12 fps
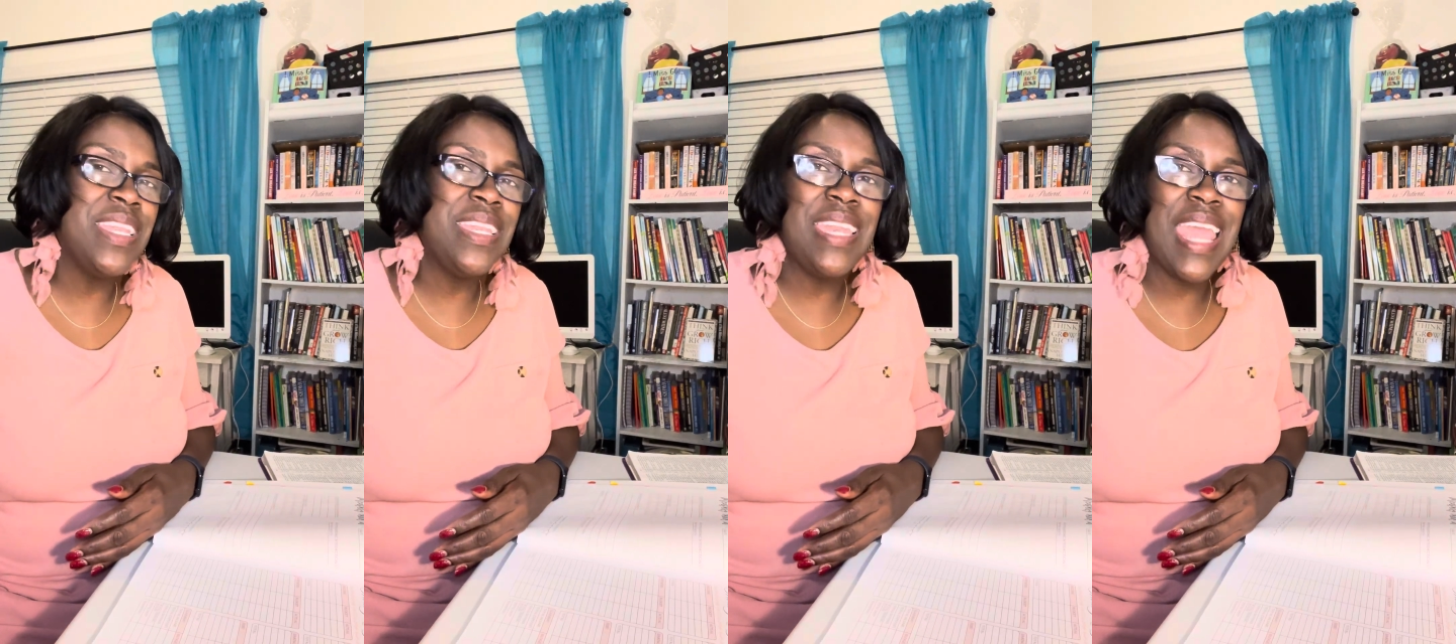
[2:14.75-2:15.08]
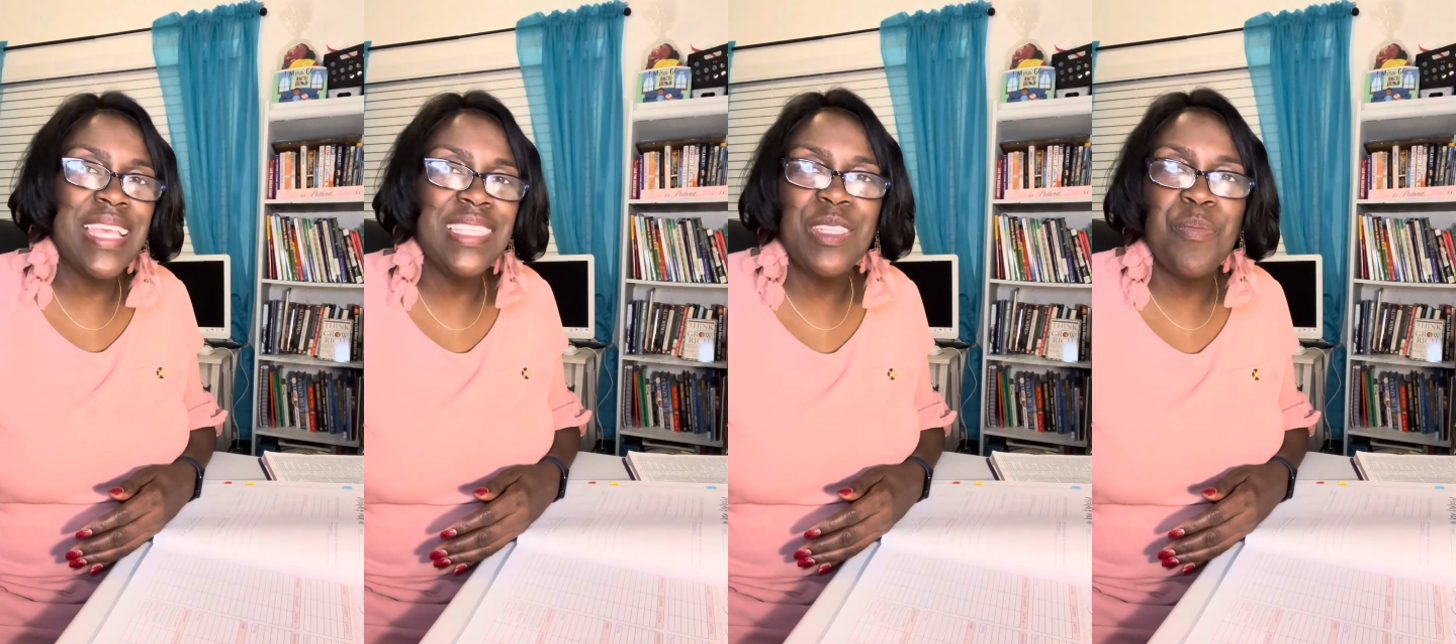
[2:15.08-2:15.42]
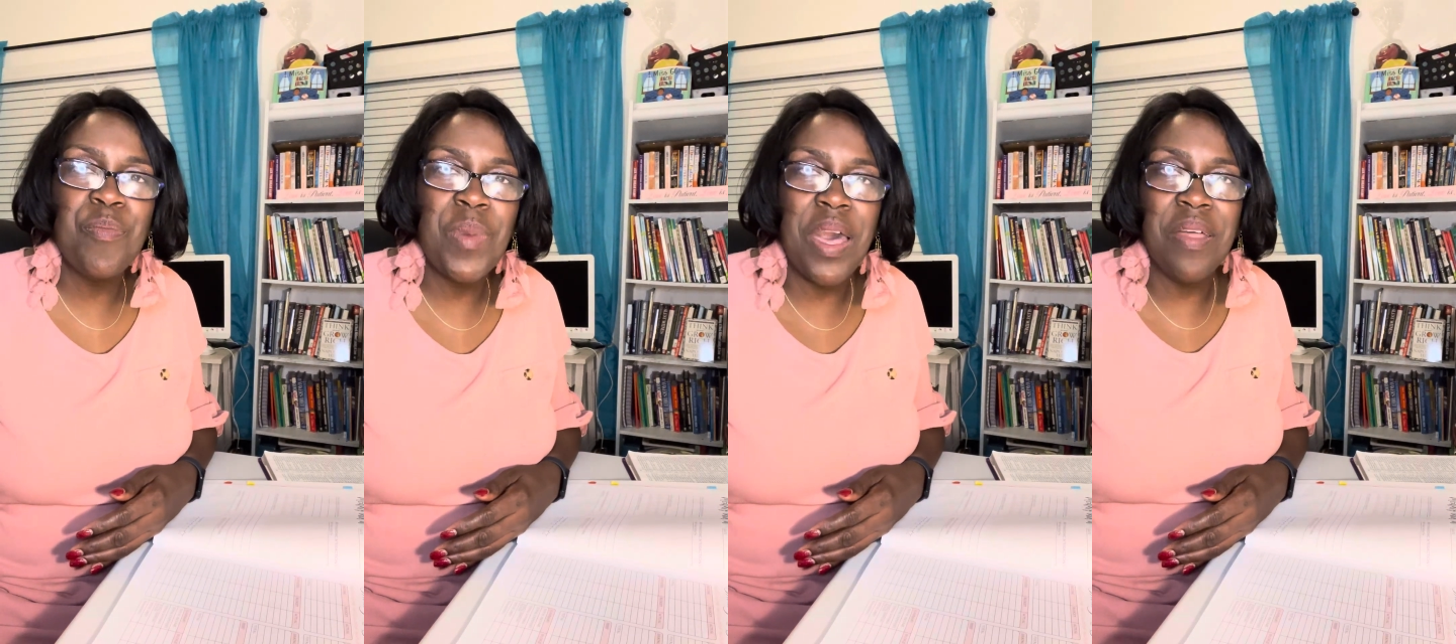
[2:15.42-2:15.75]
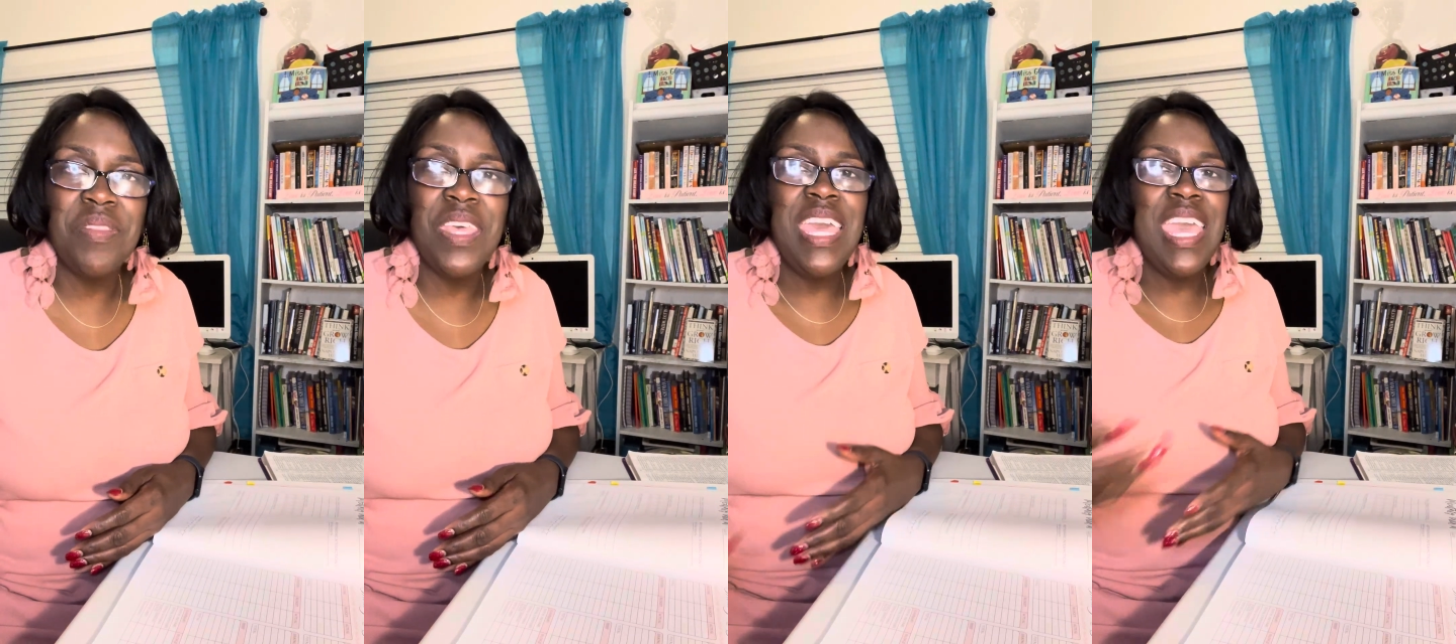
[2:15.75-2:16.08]
next month
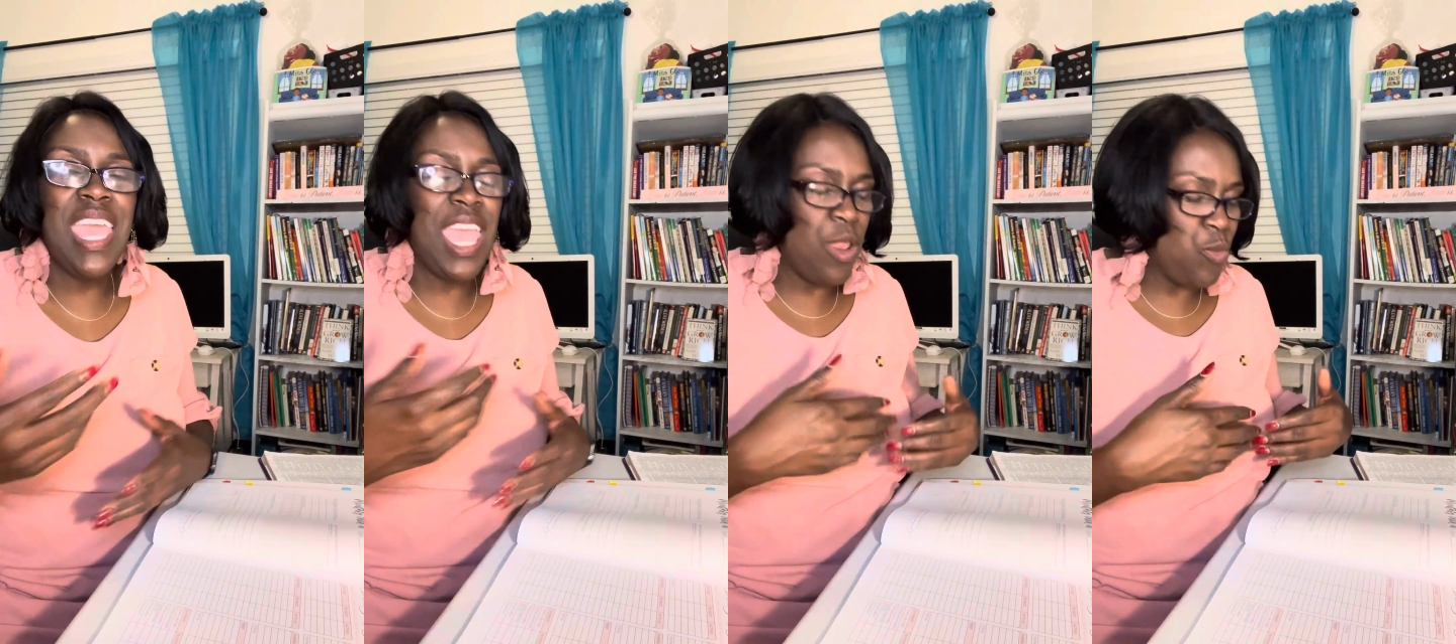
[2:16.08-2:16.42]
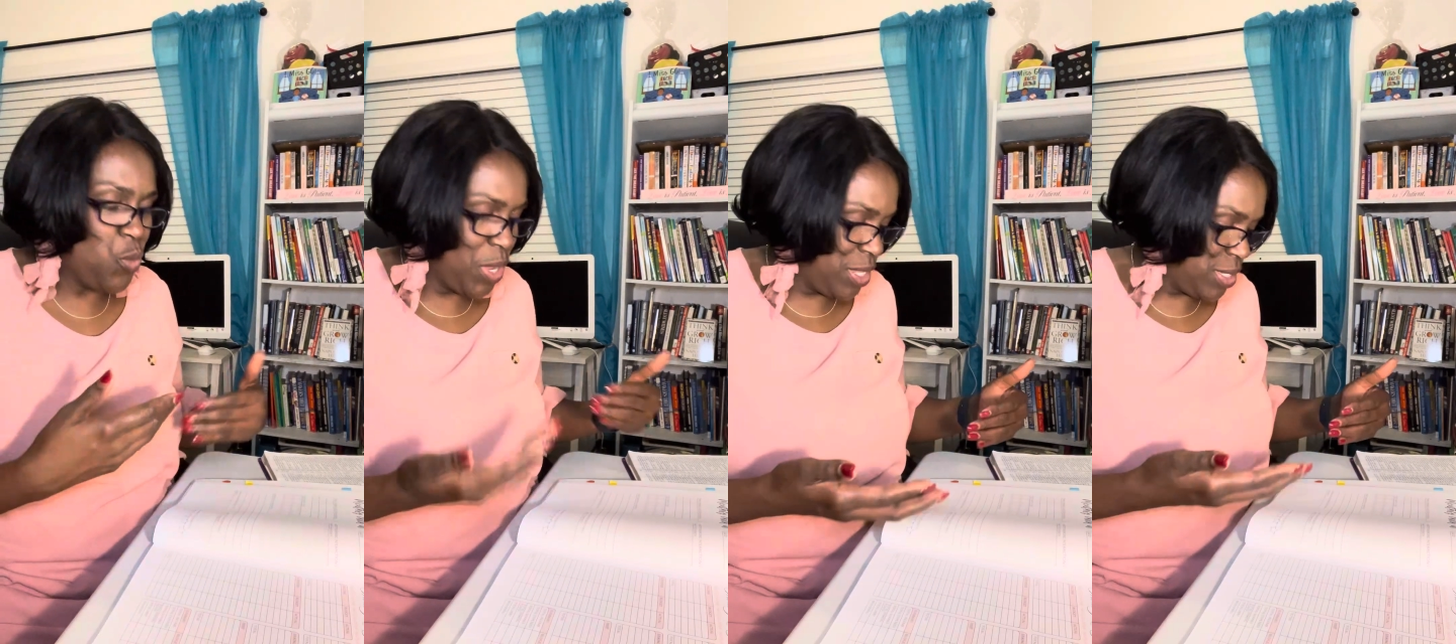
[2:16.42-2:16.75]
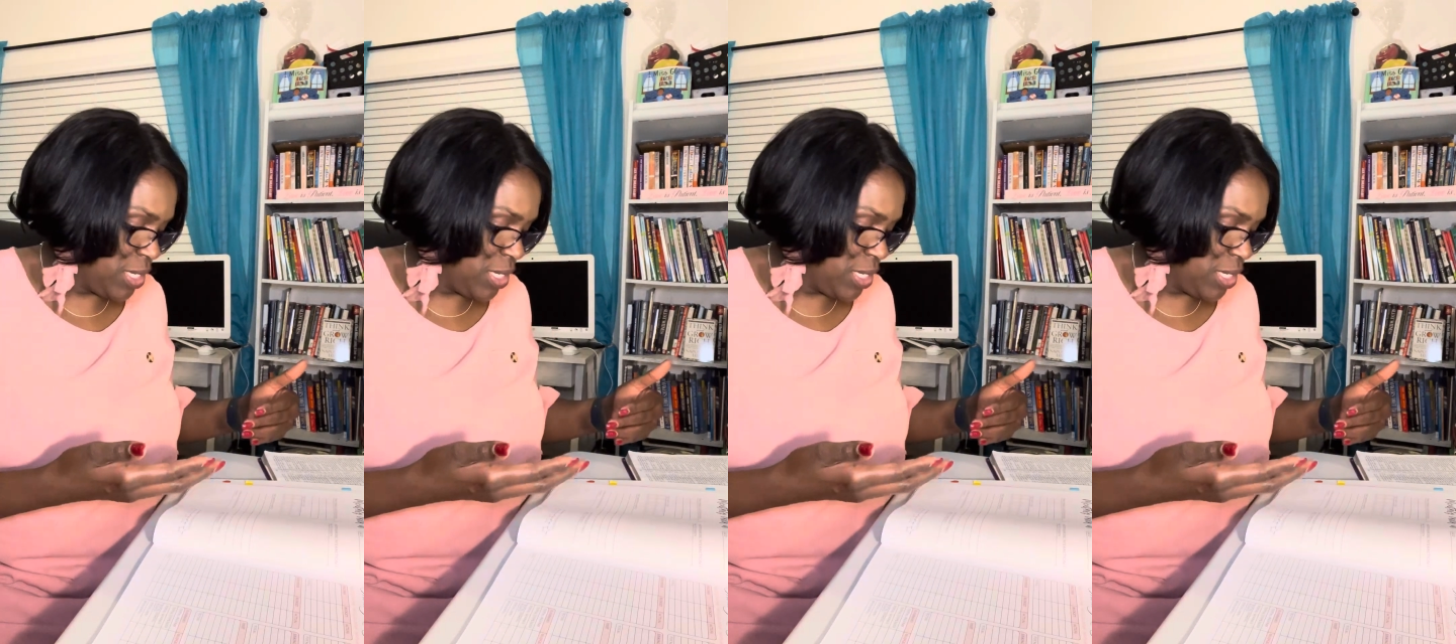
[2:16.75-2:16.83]
and what it's